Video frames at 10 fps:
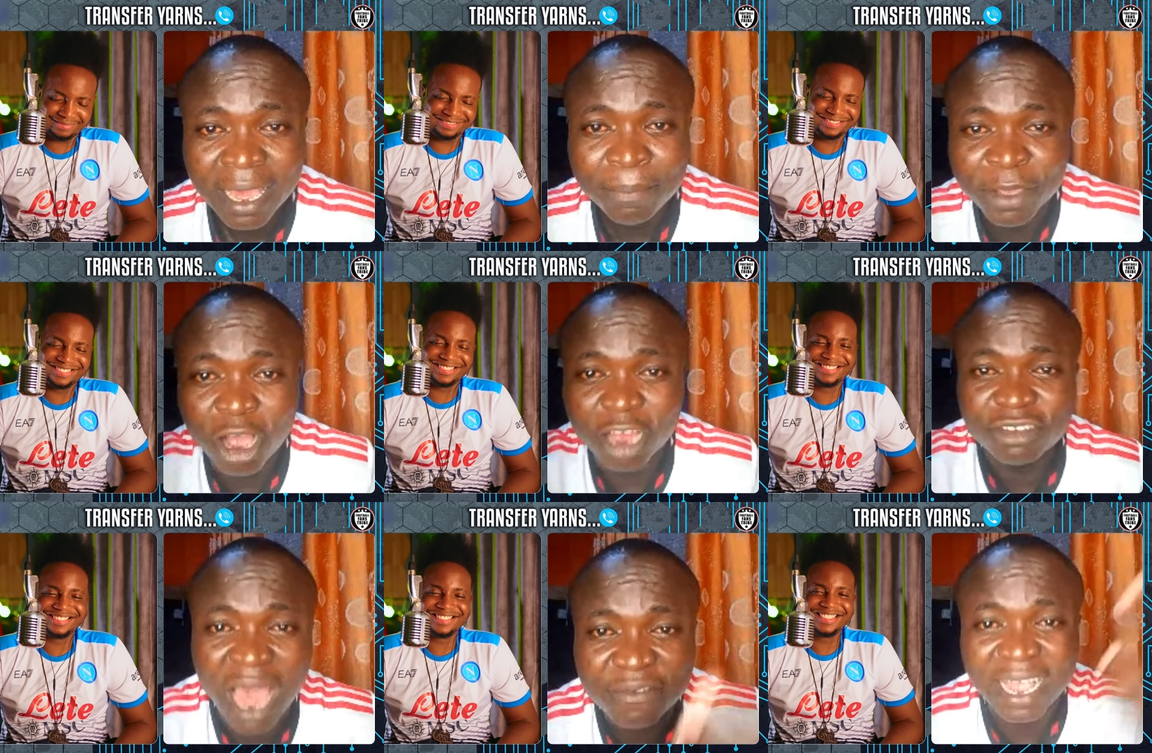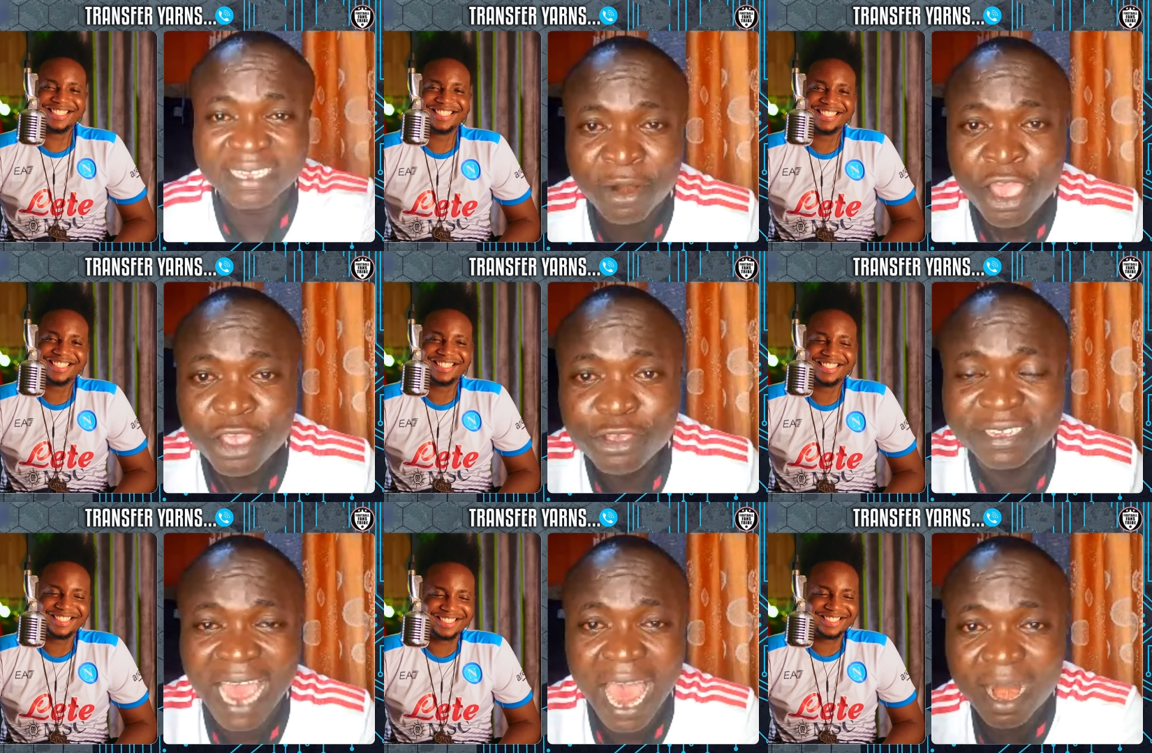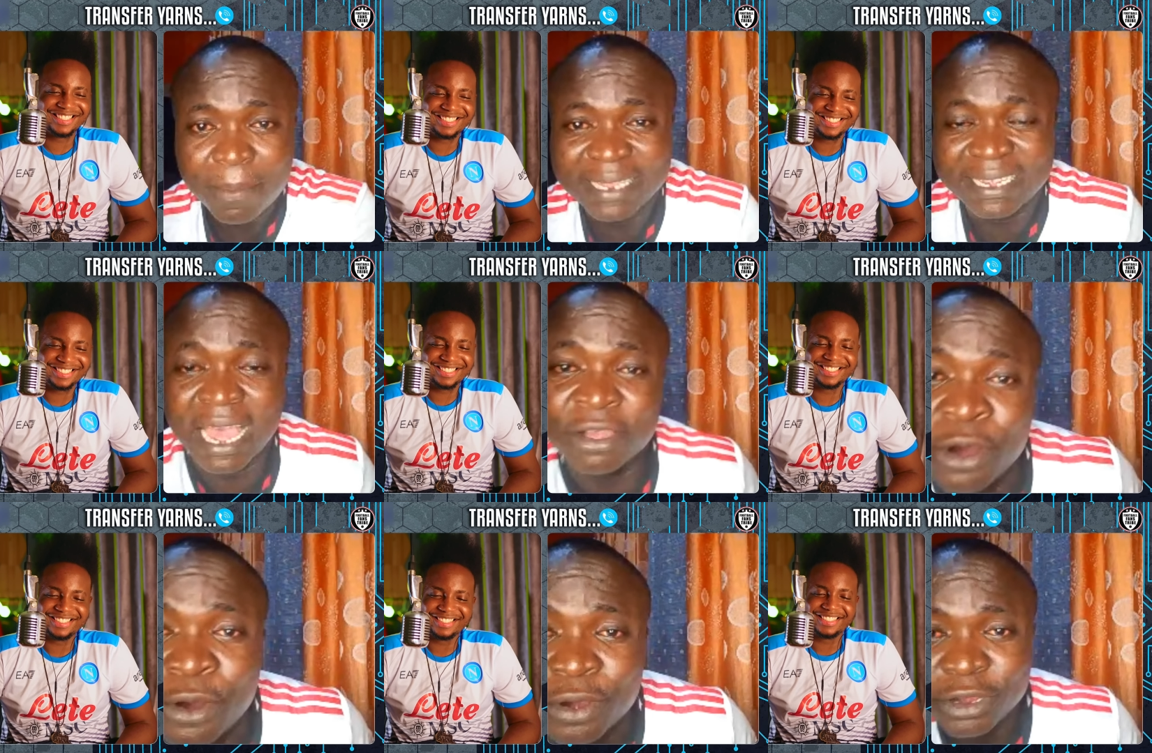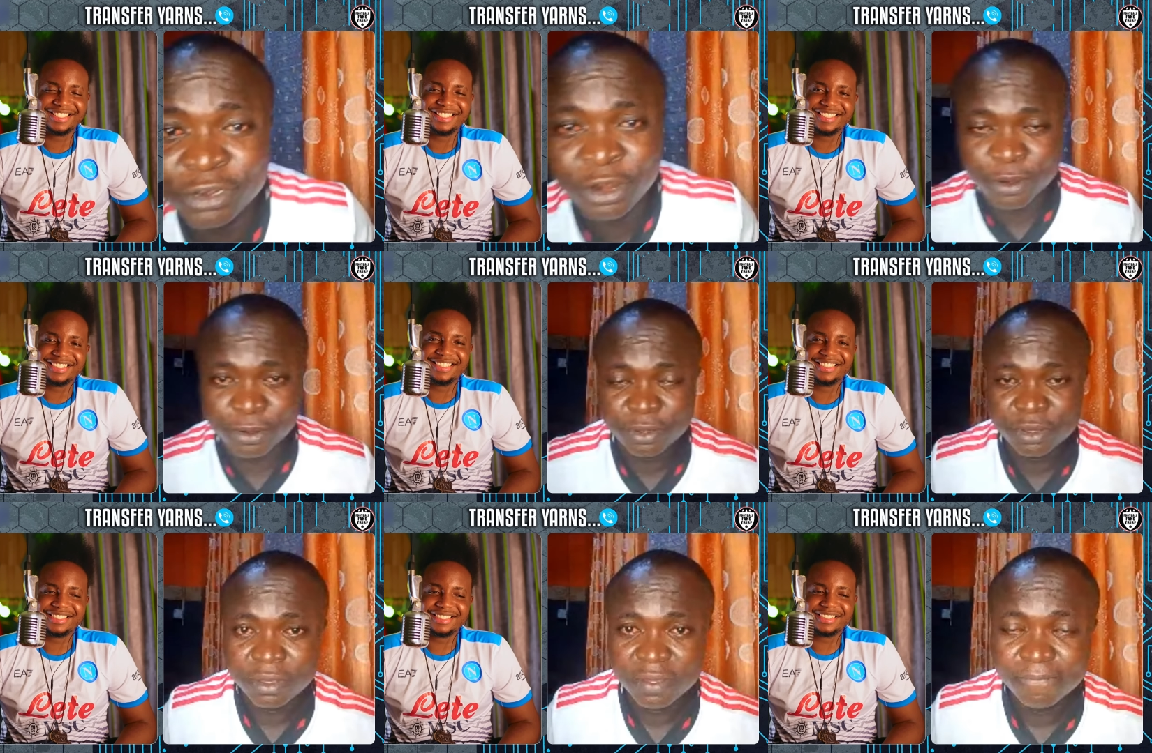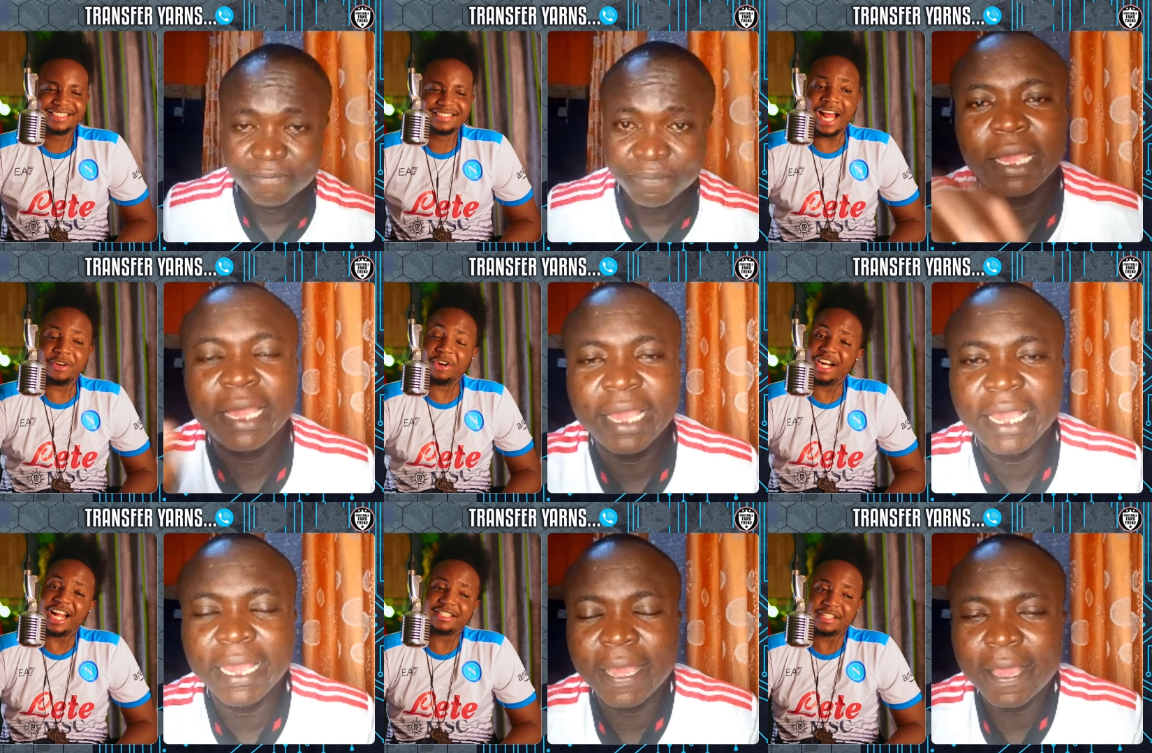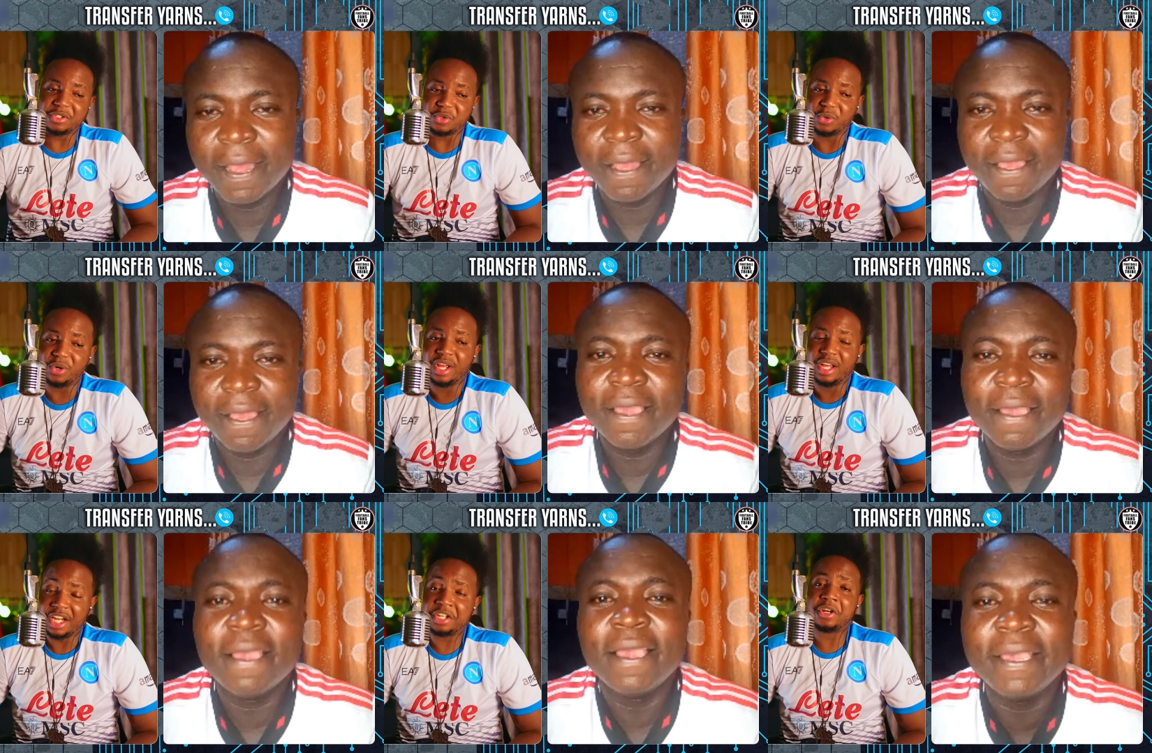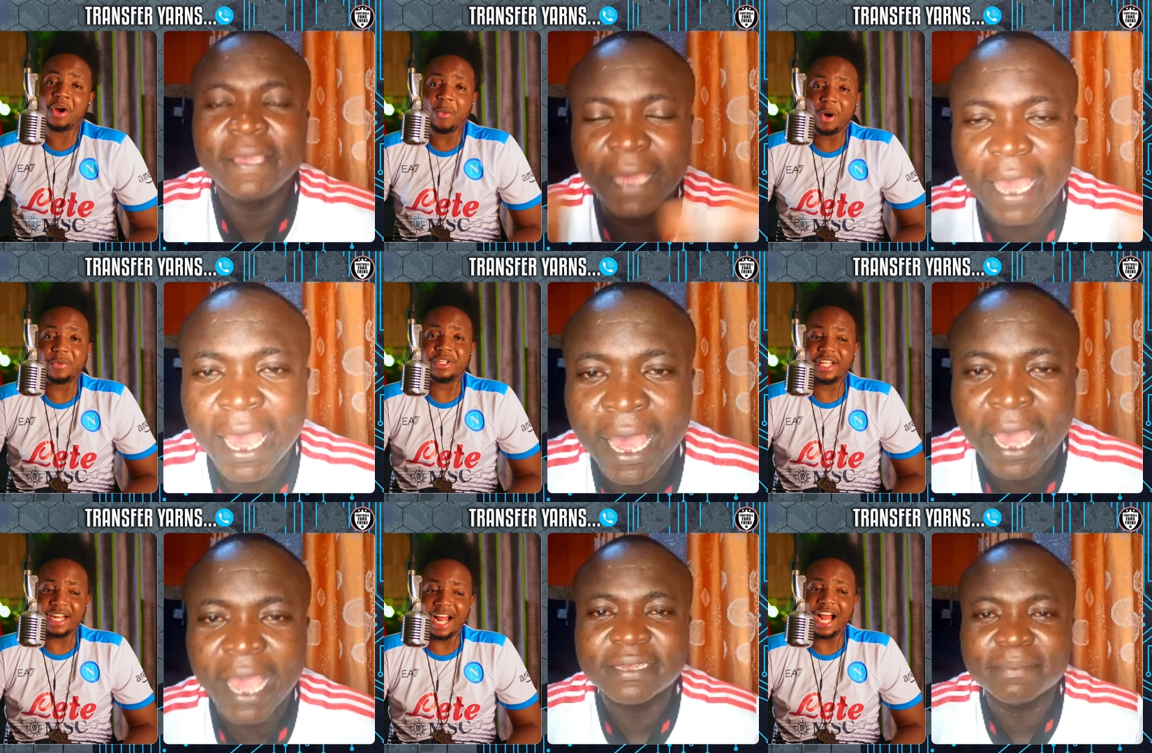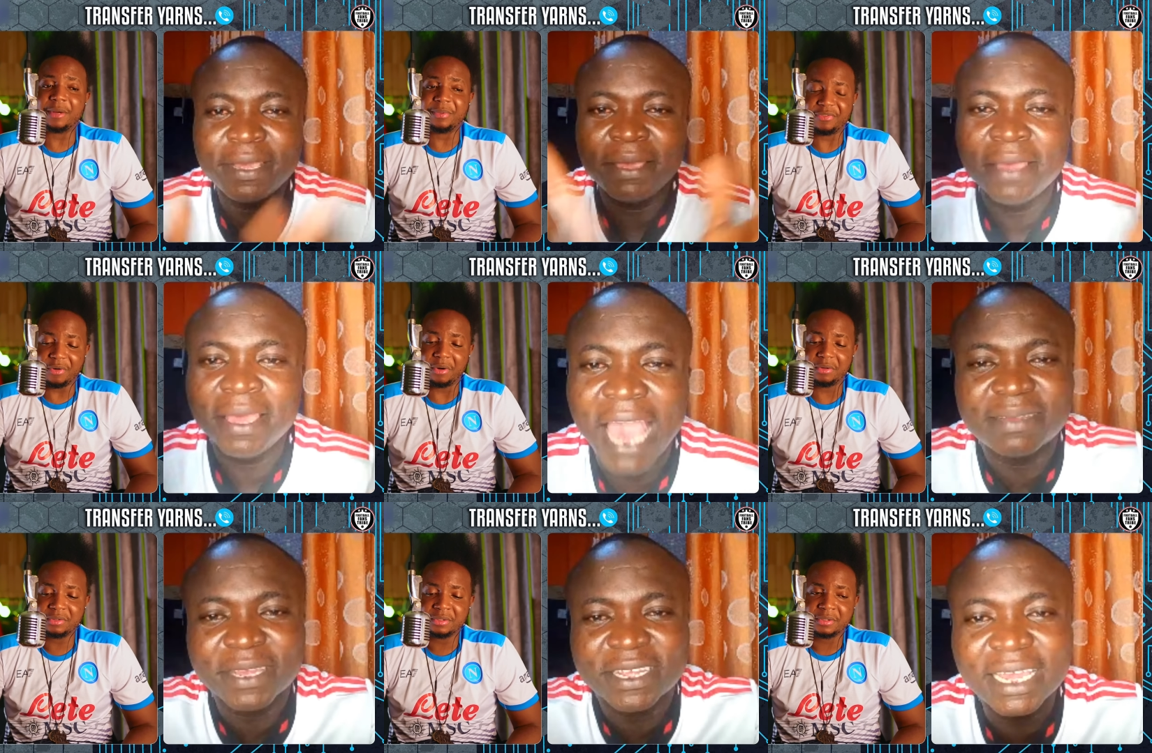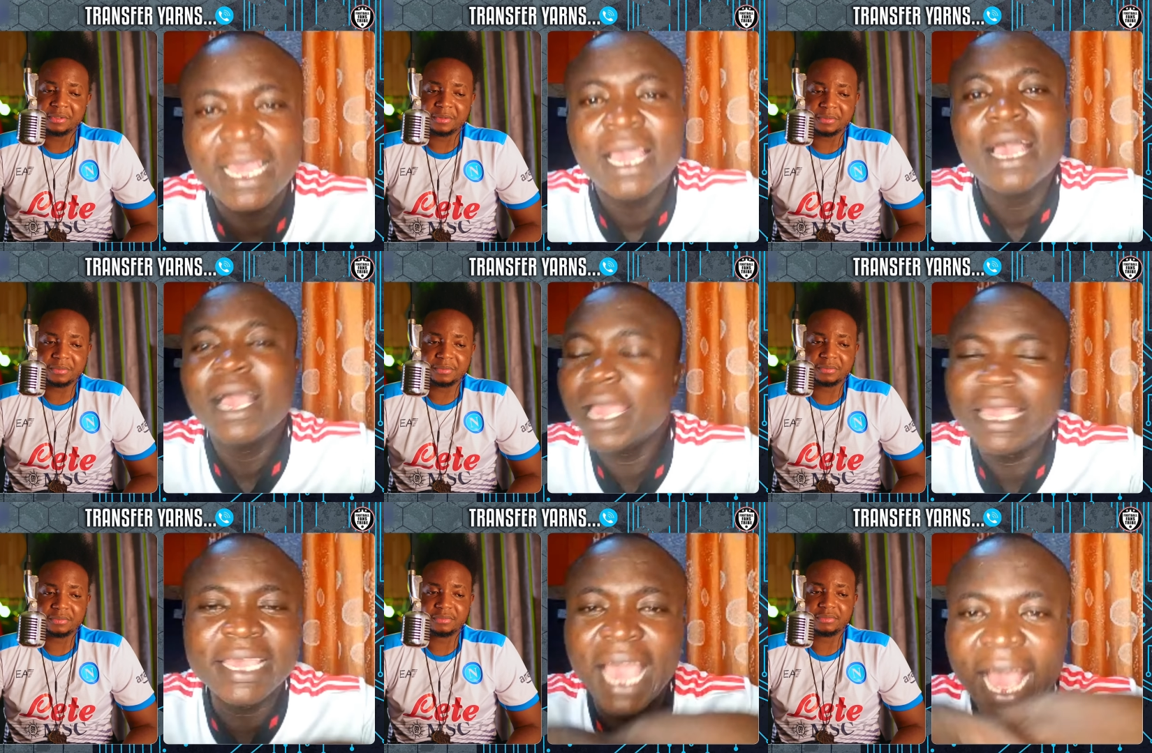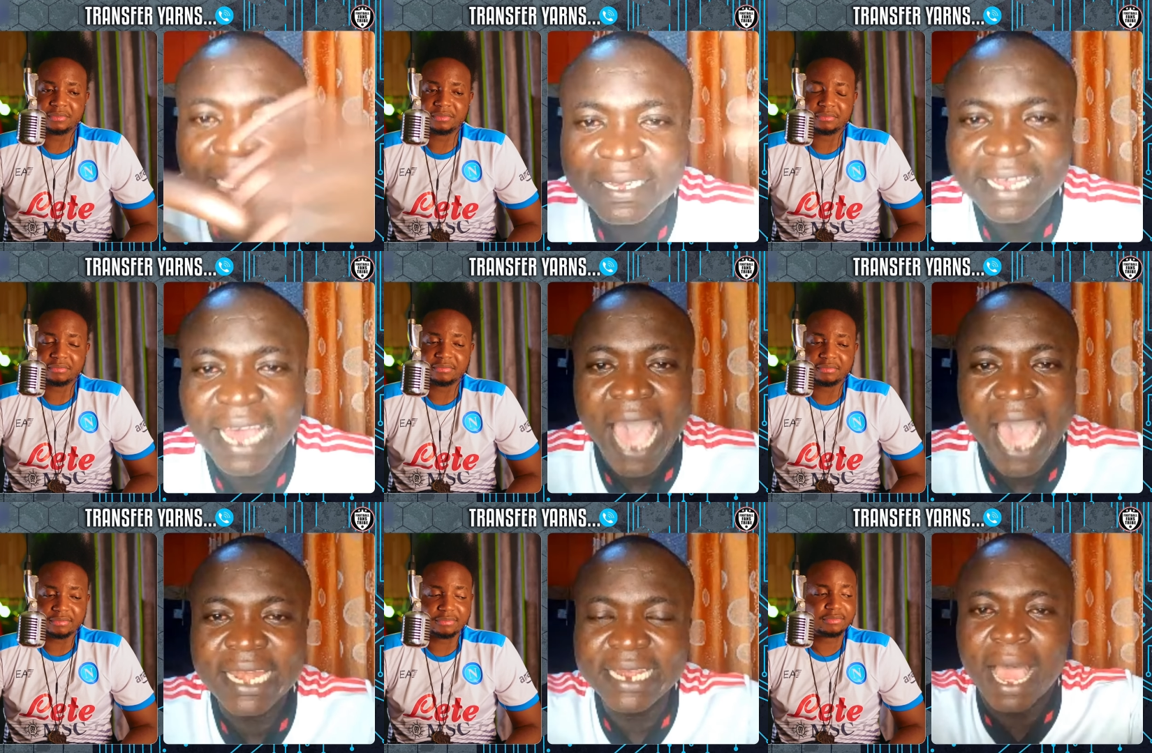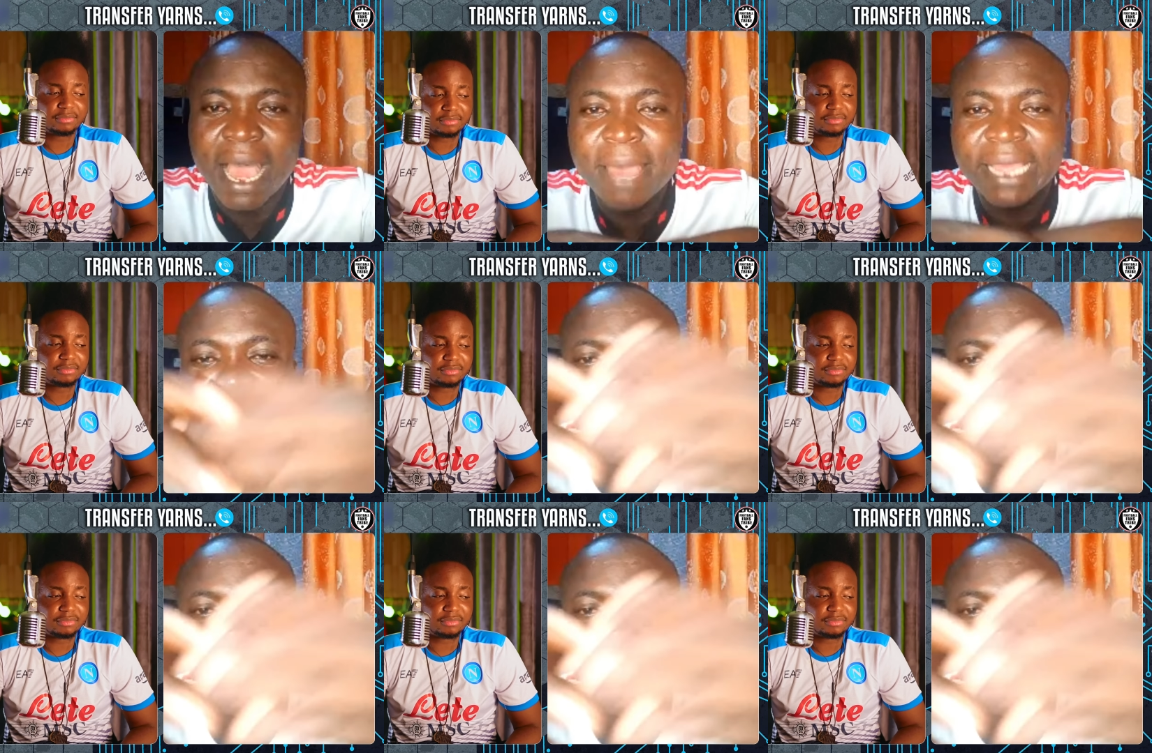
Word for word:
Speaker 1: Because you have Casemiro, you say Amrabat can go. No.
Speaker 2: And another thing too,
Speaker 1: he yes, don't work with Ten Hag yes, before. Yes, I need to make it